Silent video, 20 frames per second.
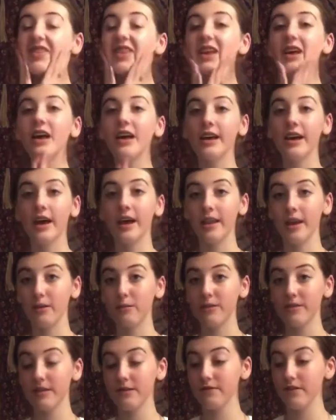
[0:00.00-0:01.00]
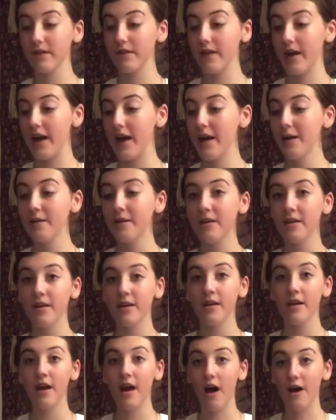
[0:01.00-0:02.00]
Okay, now once I've done that,
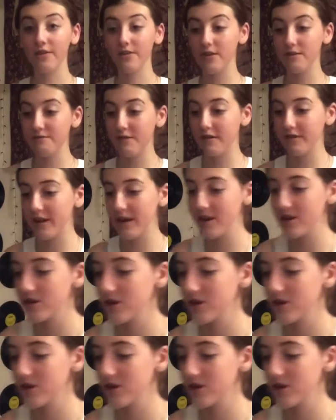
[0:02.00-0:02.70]
I do foundation.